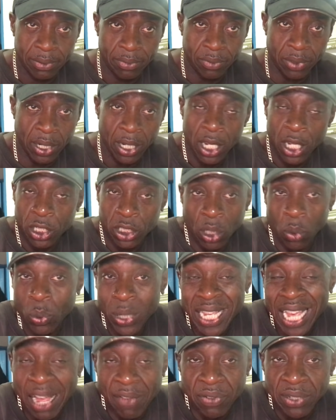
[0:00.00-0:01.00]
right? So
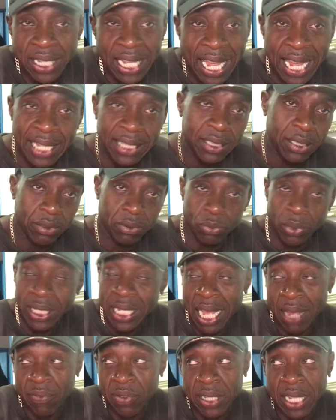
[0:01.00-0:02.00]
we haven't had
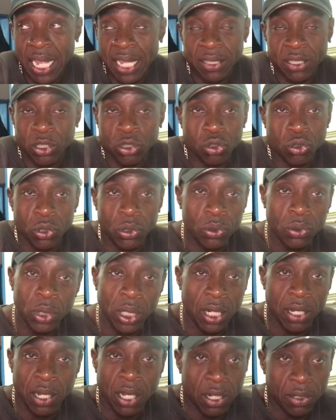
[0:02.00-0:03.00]
a true
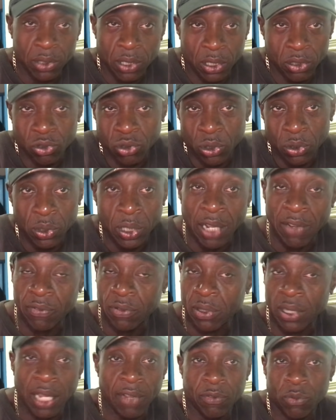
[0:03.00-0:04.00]

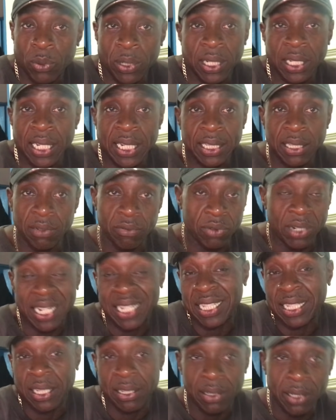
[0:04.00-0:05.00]
left wing leader,
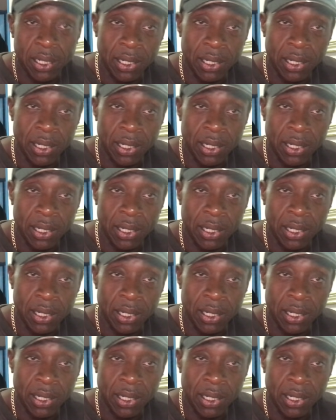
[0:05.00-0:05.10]
really,